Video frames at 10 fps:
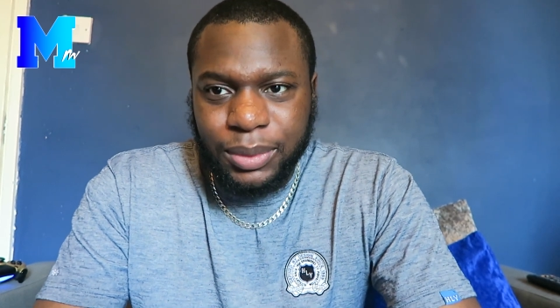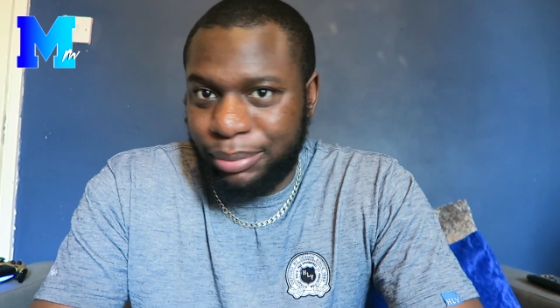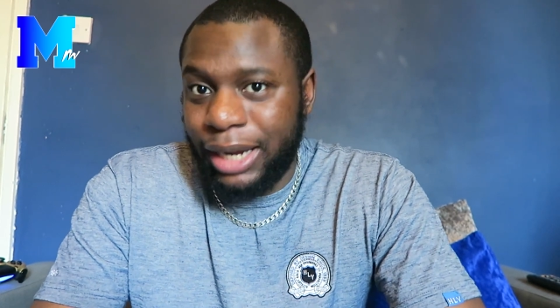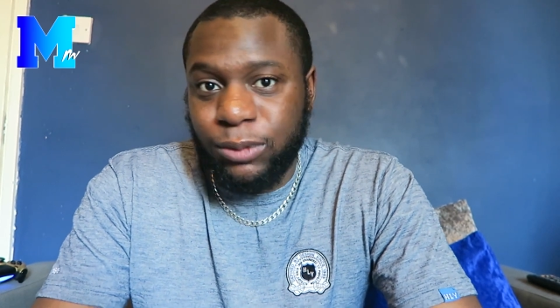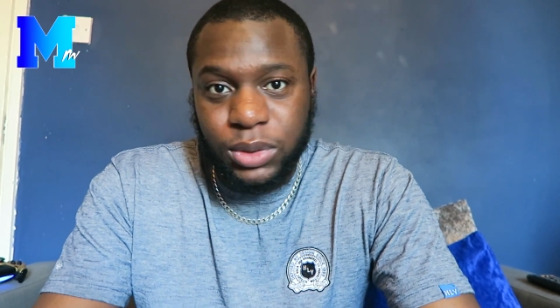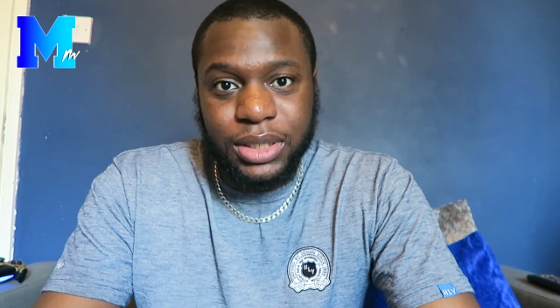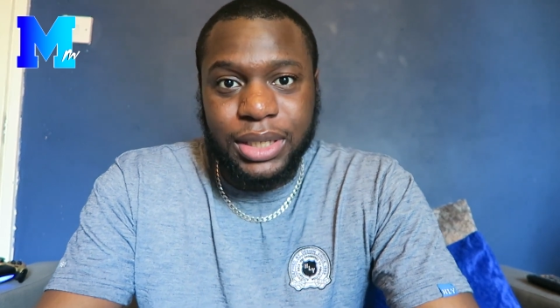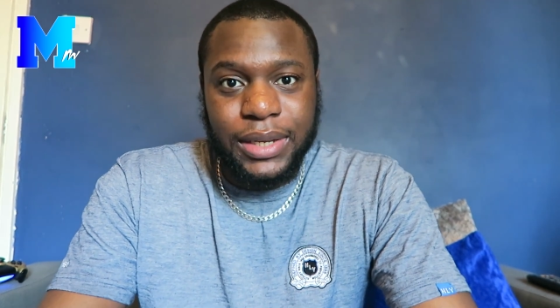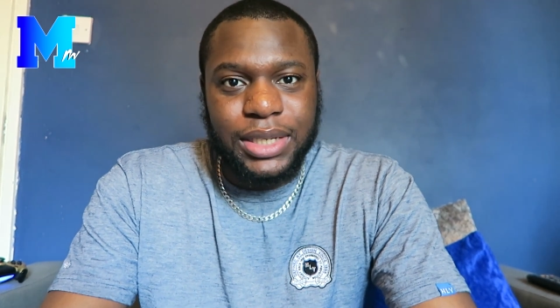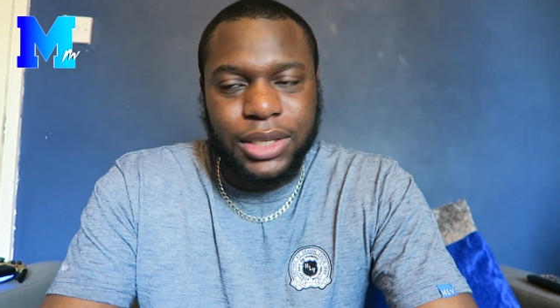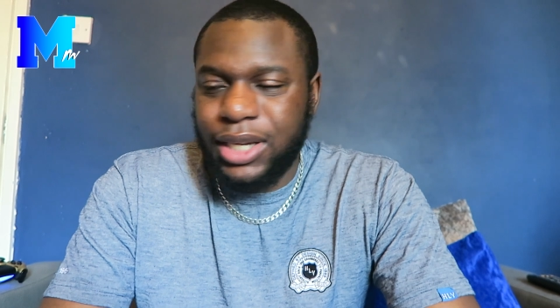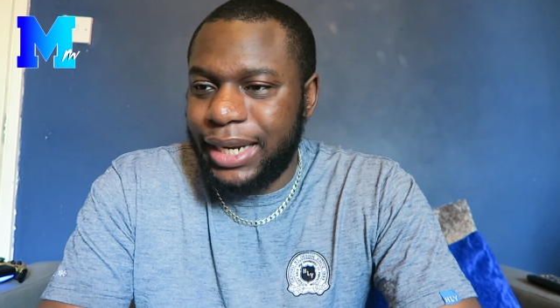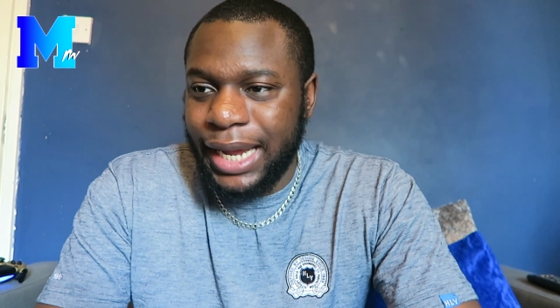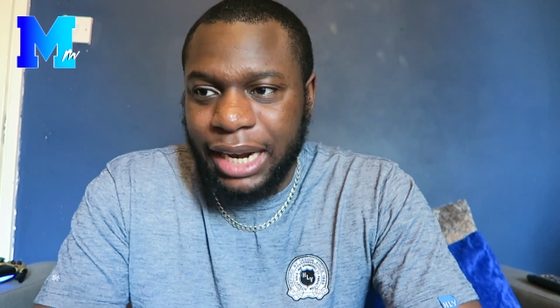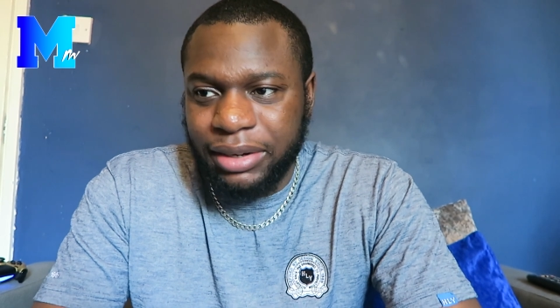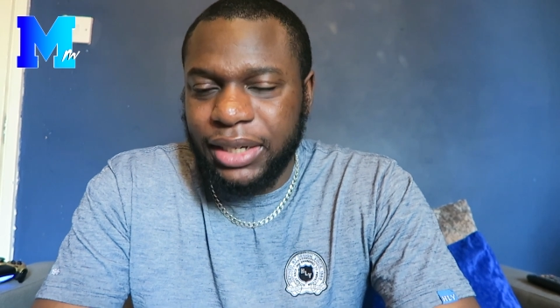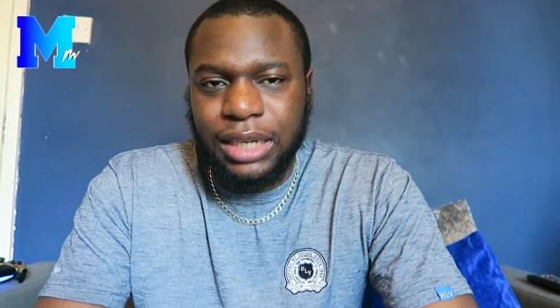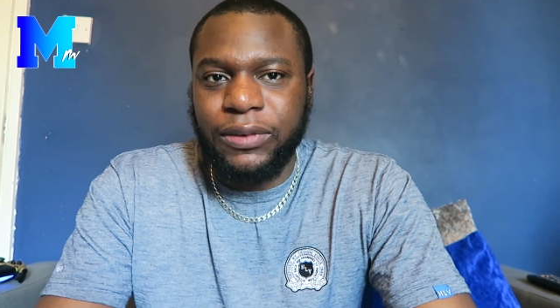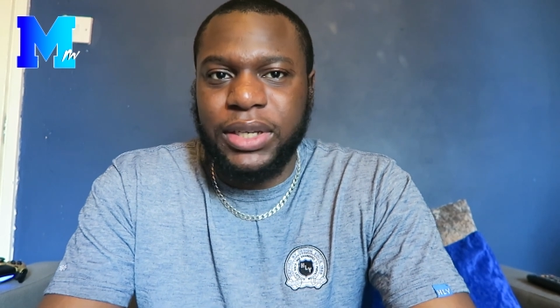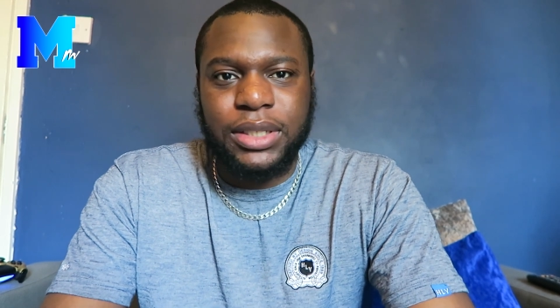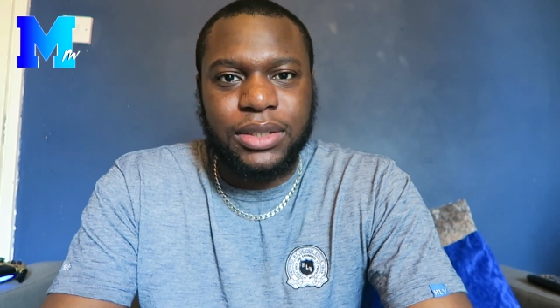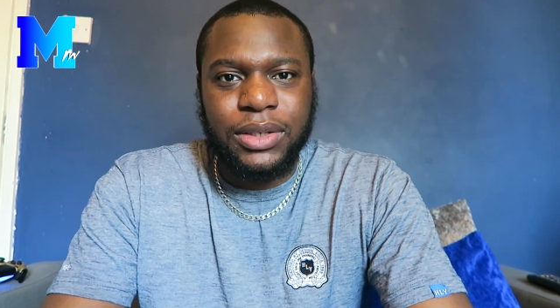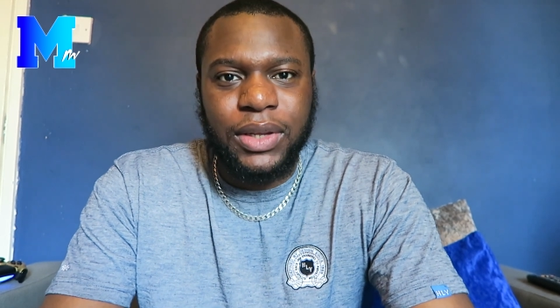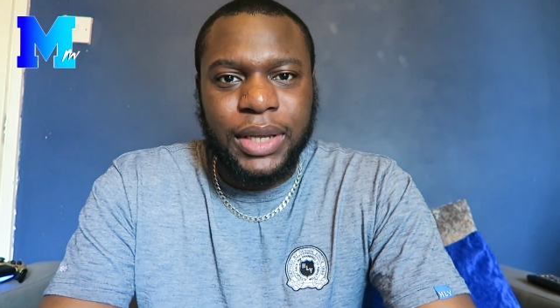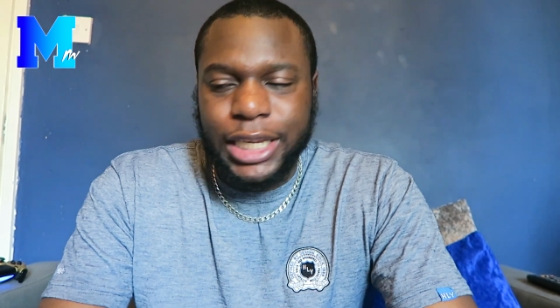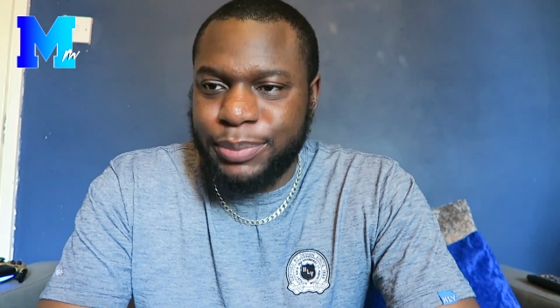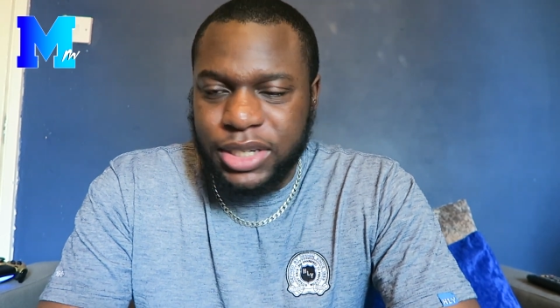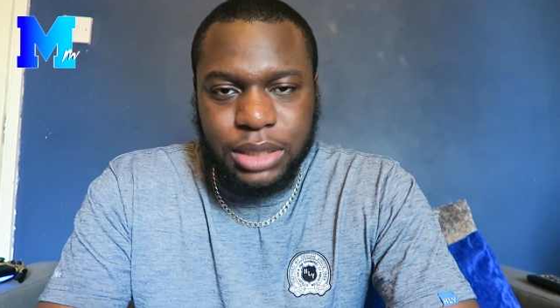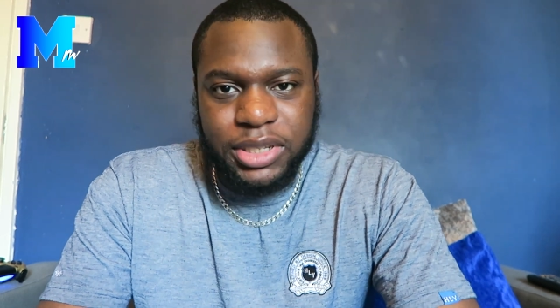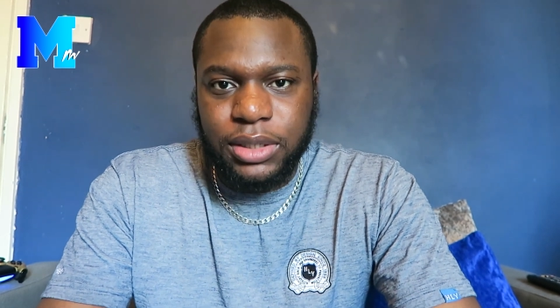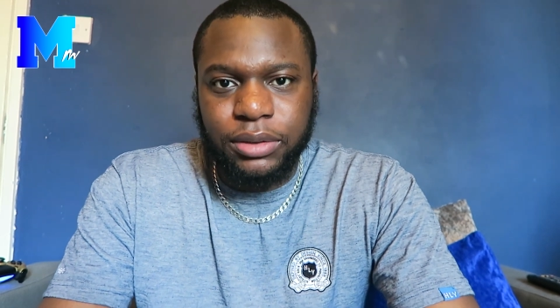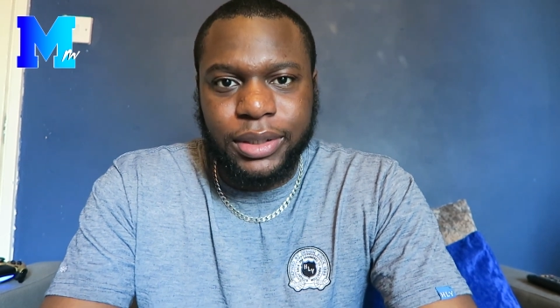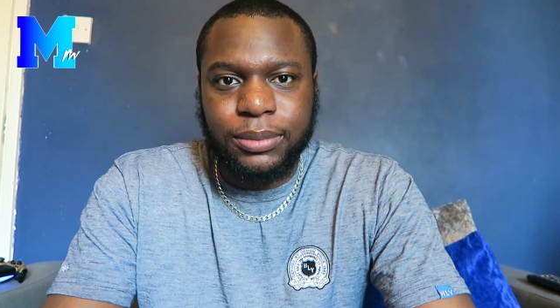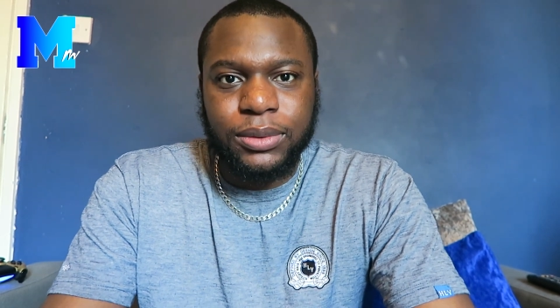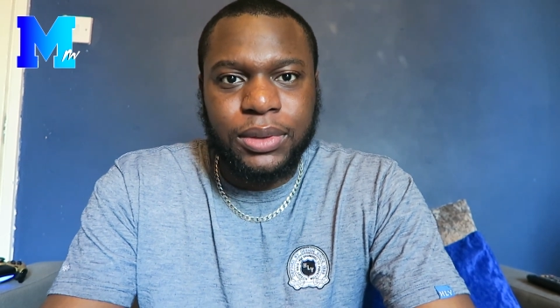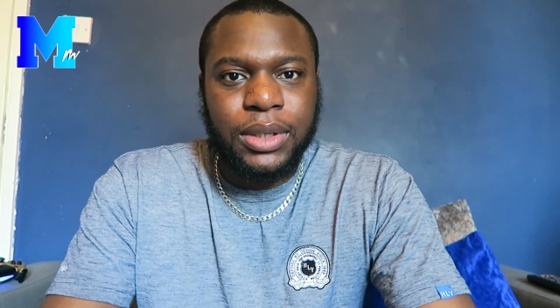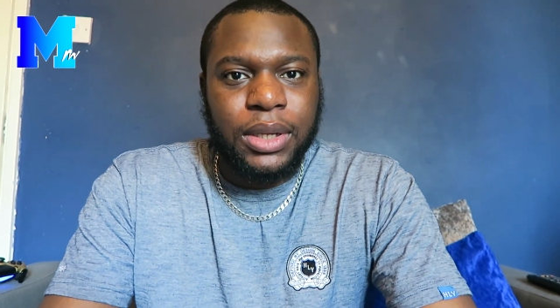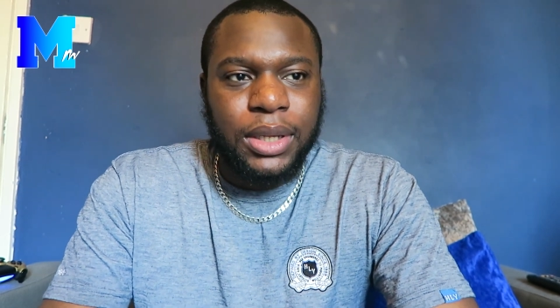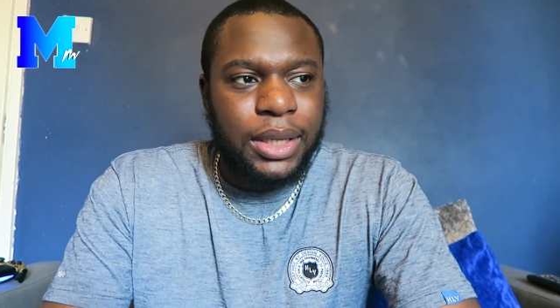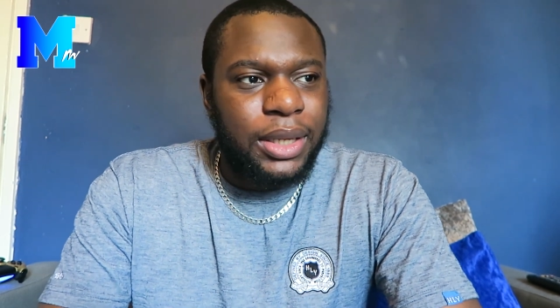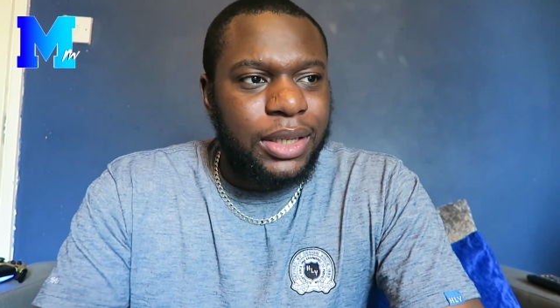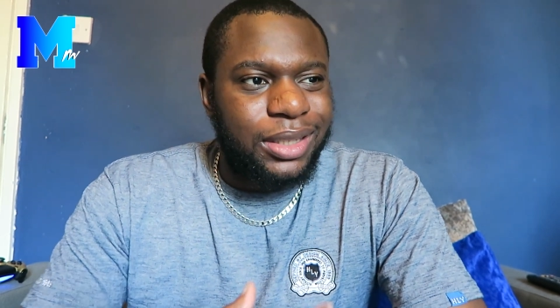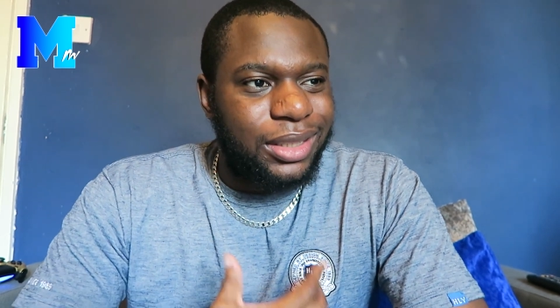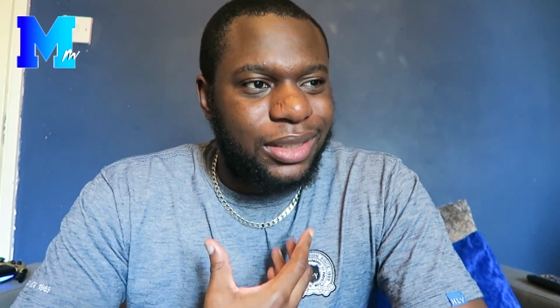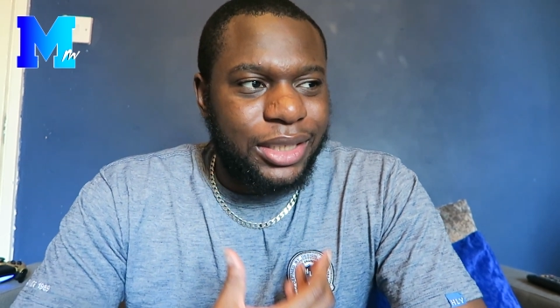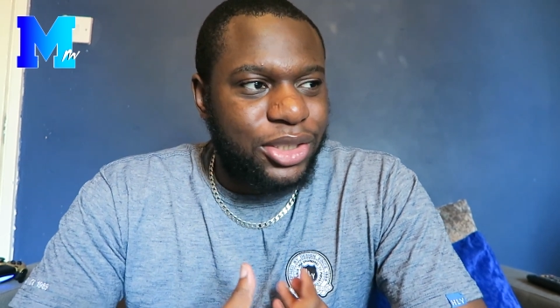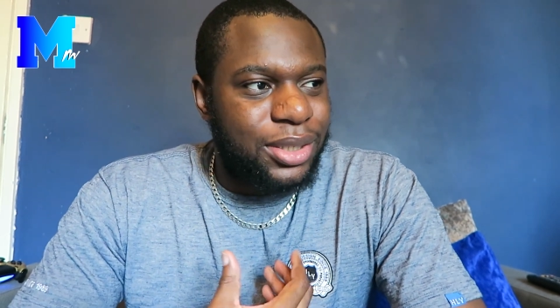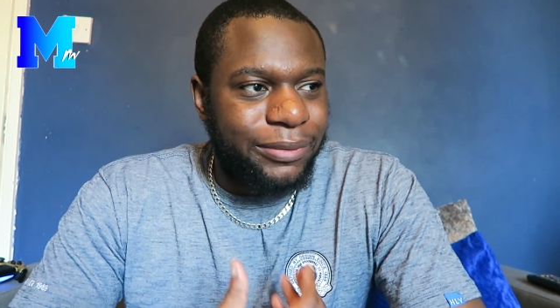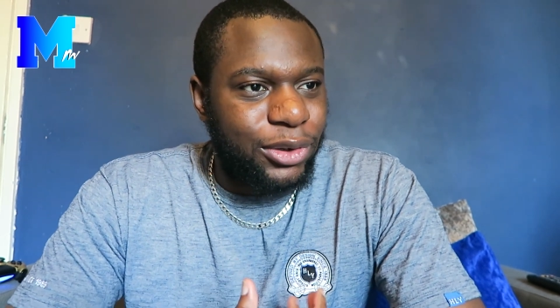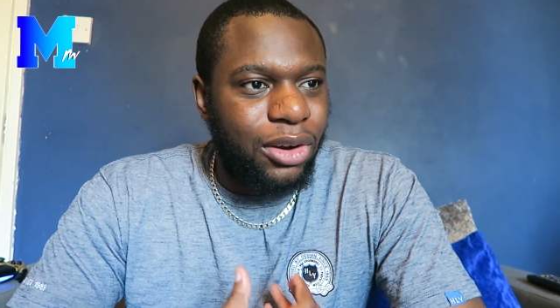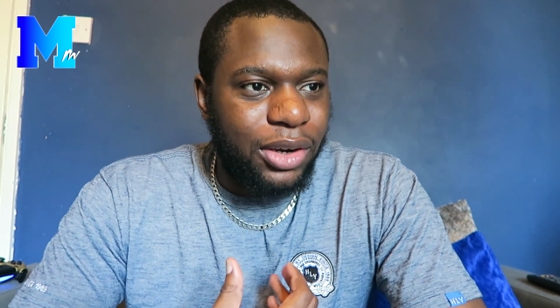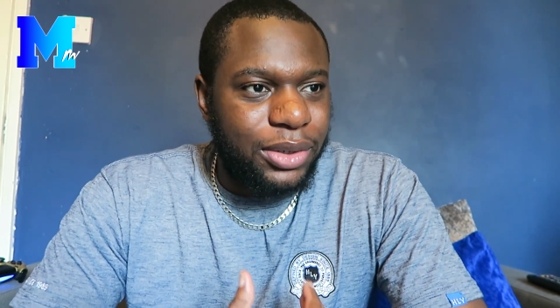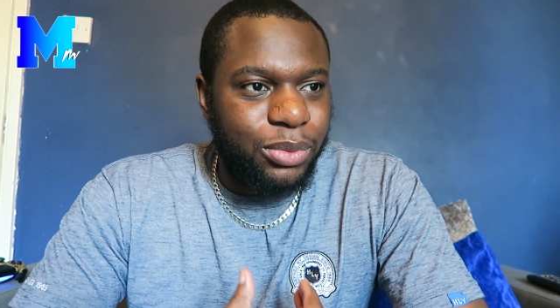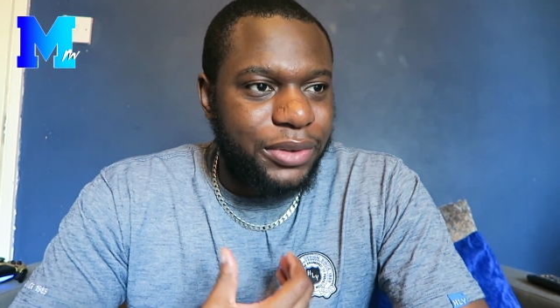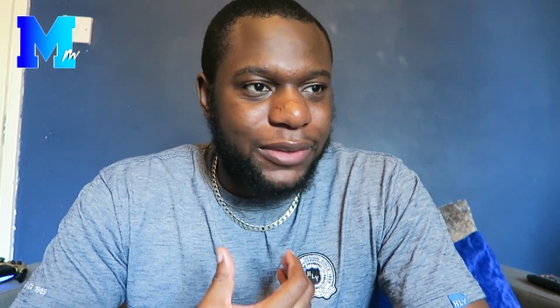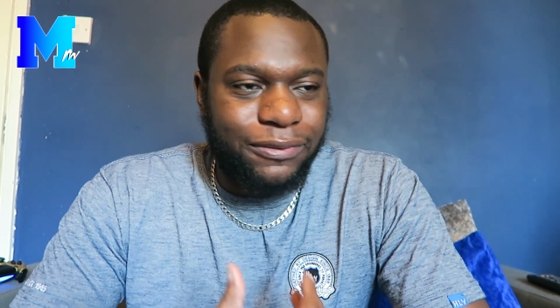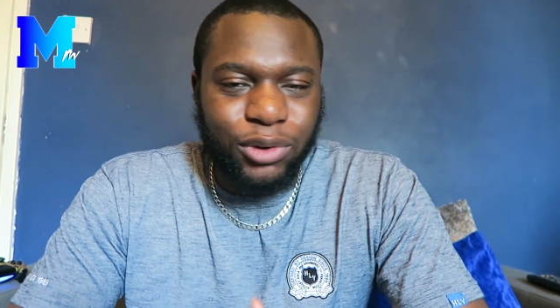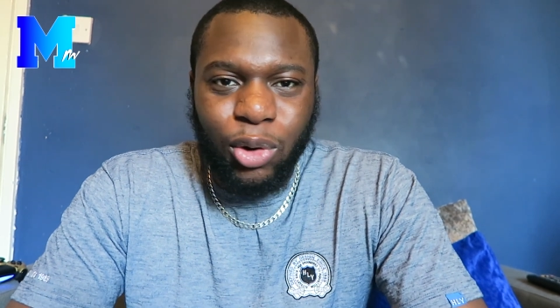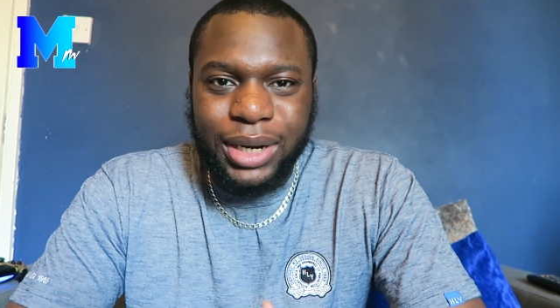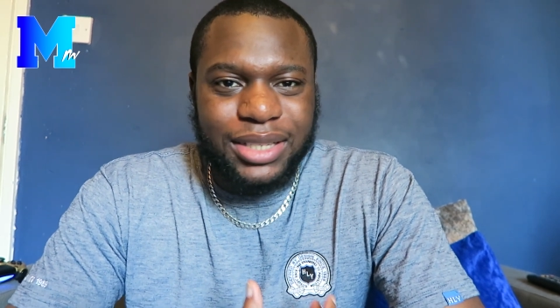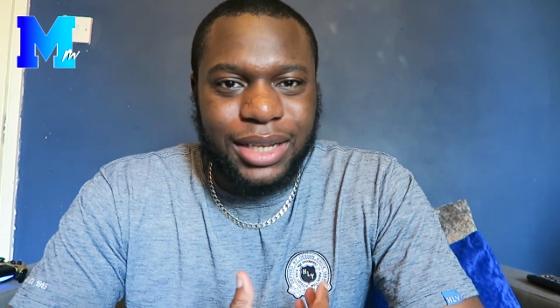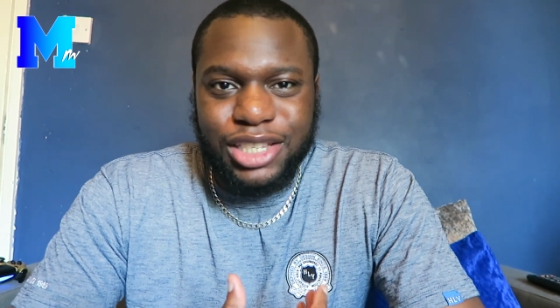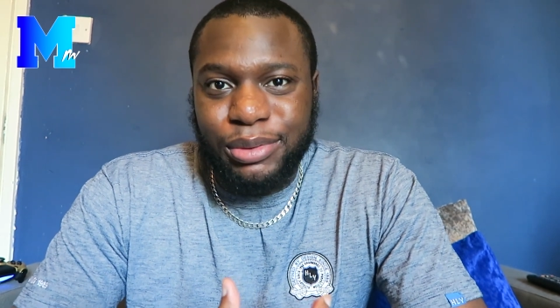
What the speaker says: by 14 years, and you can hear it in their voices, especially Mr. Incredible. There's just something going on with his throat that sounds